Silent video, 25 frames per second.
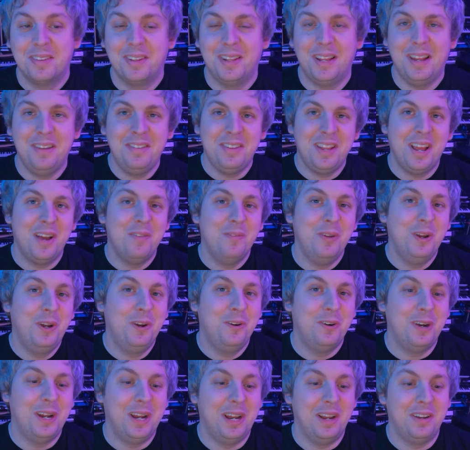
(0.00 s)
So last time we
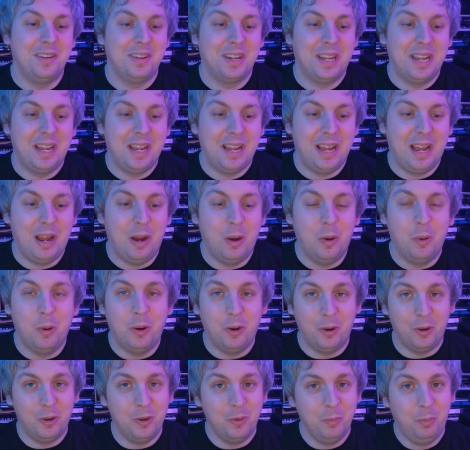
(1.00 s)
created
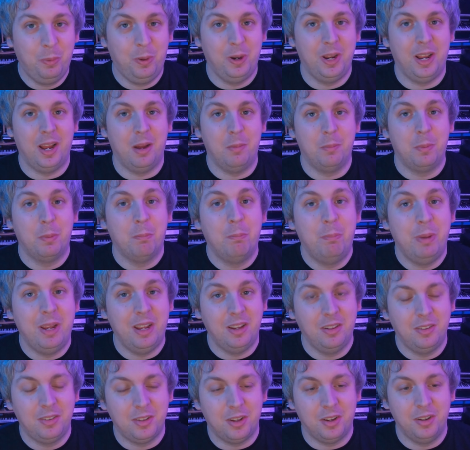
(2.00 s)
our own preamp
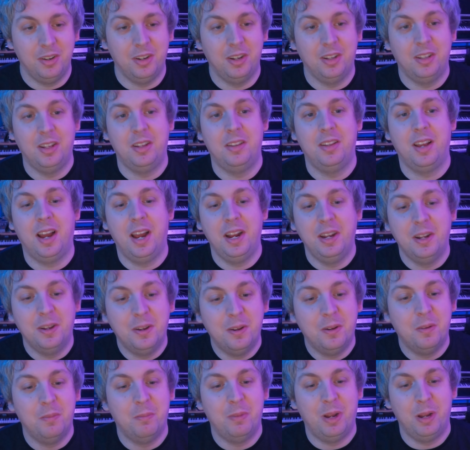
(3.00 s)
based on the
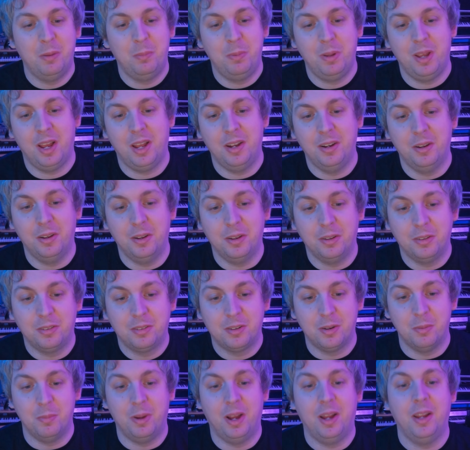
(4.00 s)
Dyno My Piano
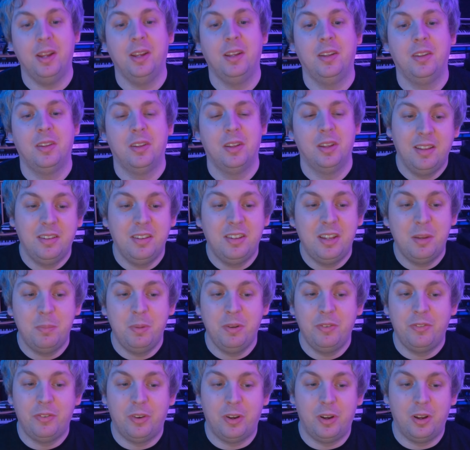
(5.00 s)
schematics. As I said
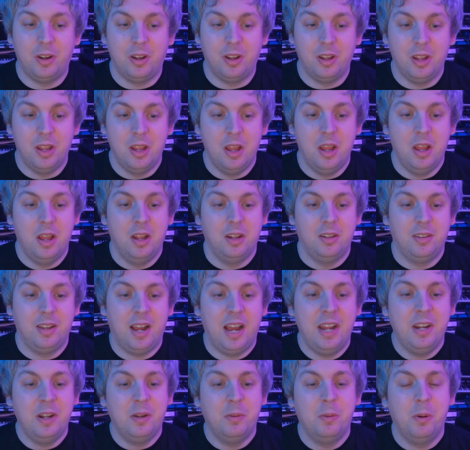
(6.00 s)
before,
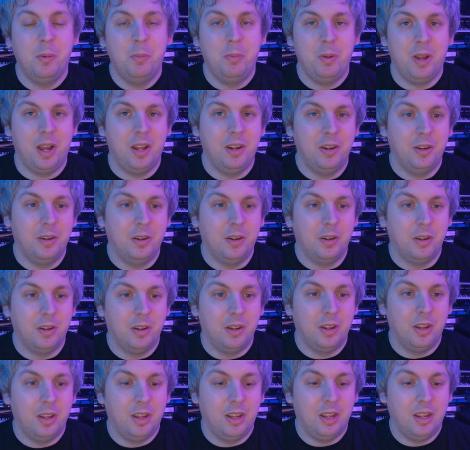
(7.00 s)
Dyno My Piano
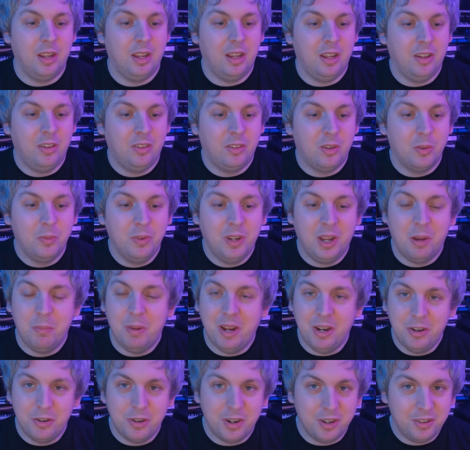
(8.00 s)
is something I'm
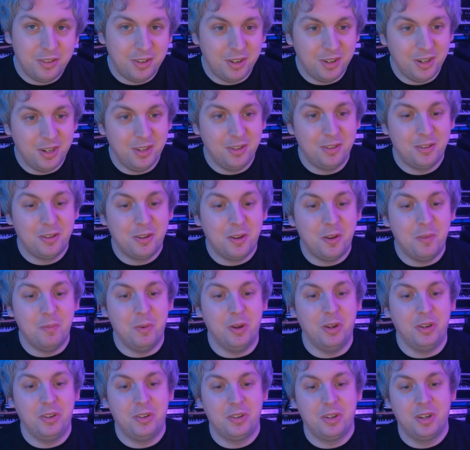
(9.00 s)
interested in so
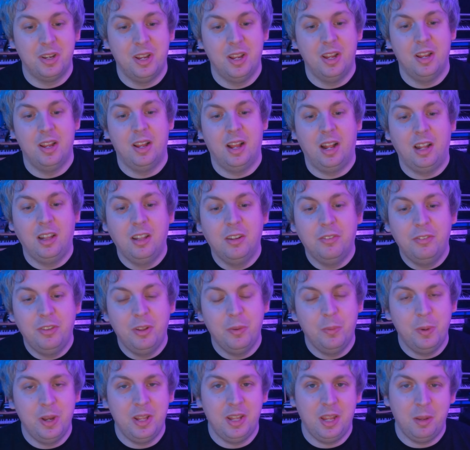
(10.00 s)
much. I love
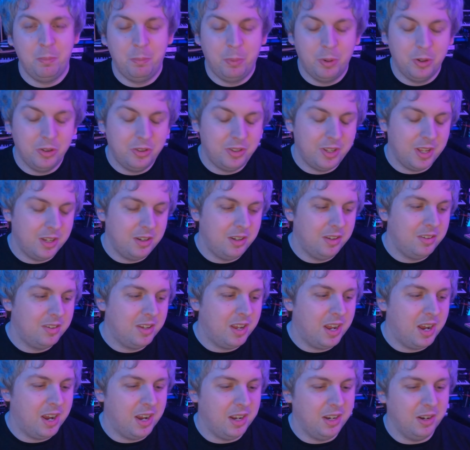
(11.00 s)
the way they push their
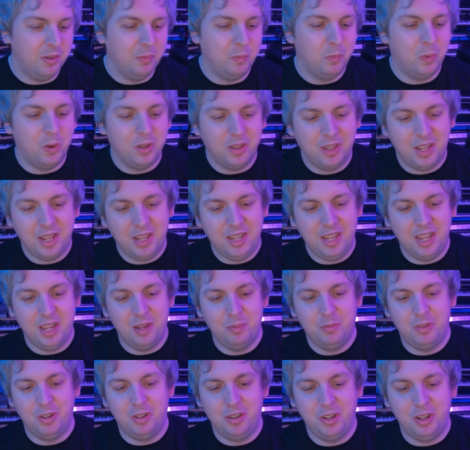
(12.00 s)
design and what they
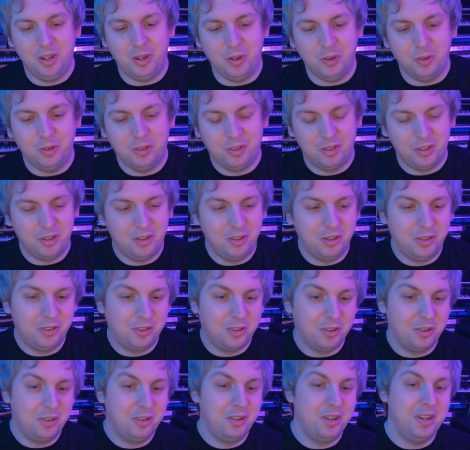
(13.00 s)
aim to do to just
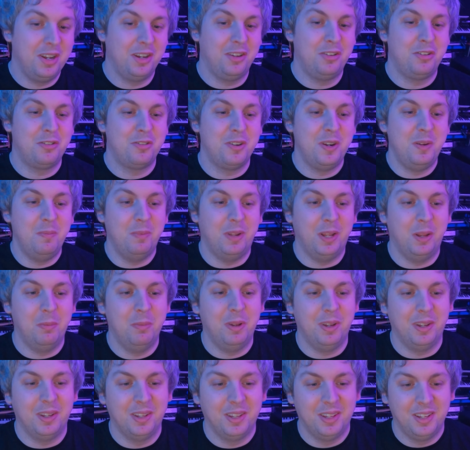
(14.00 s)
such an extreme
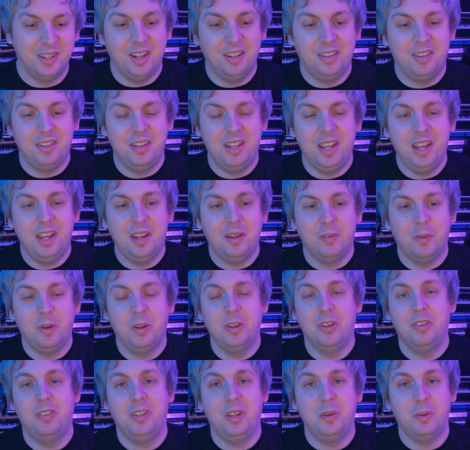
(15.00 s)
limit. And today we're
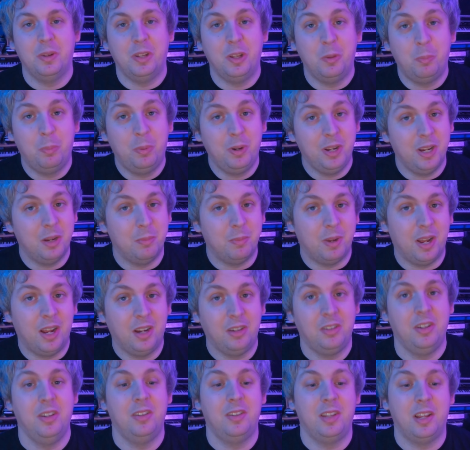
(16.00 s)
going to see what this preamp
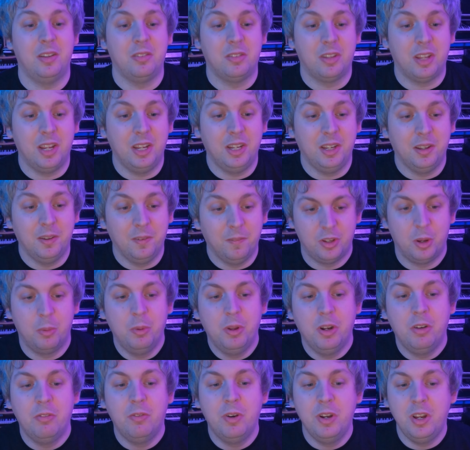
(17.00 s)
actually sounds like. So I'm
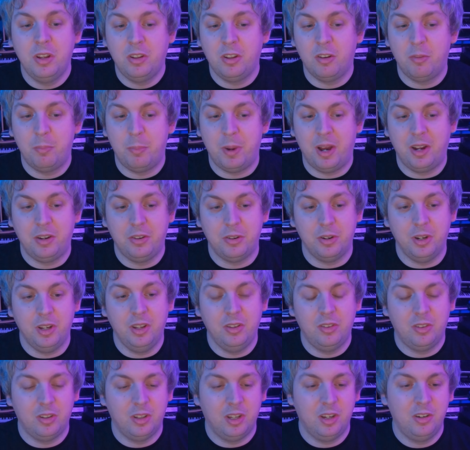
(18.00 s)
going to run this off
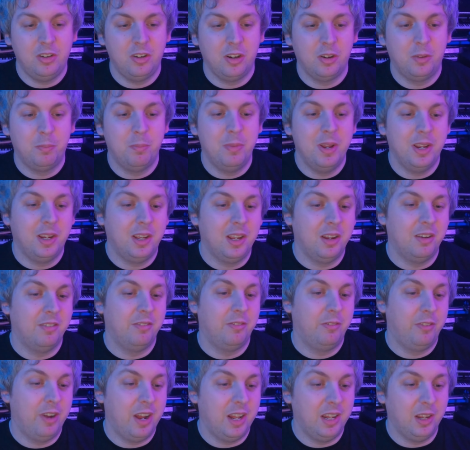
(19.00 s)
batteries. This should make it
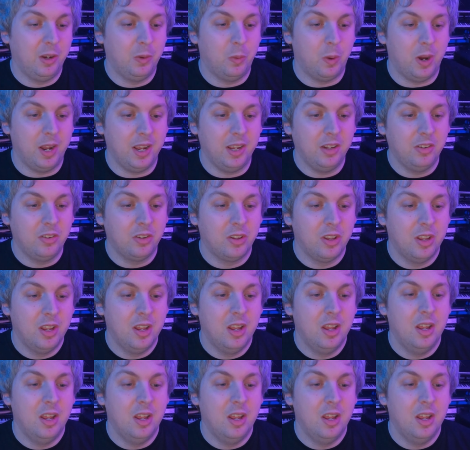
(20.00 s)
fairly quiet.